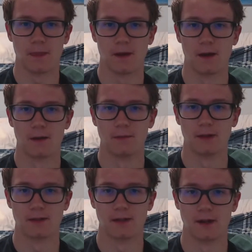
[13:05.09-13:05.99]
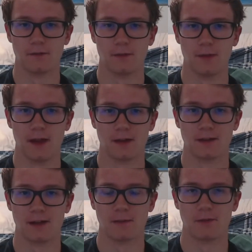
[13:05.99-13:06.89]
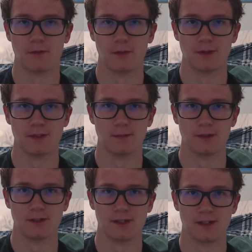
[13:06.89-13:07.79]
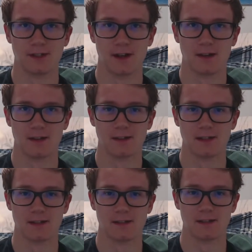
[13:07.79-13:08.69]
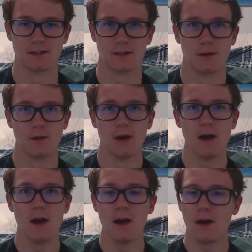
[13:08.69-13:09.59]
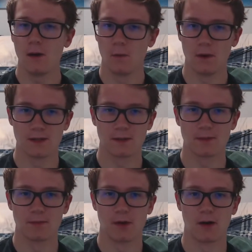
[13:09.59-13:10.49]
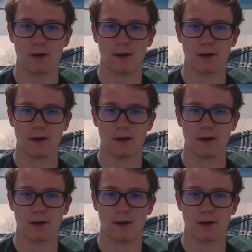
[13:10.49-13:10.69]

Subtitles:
But aside from that, game performance in both City Skylines and CSGO was up to par.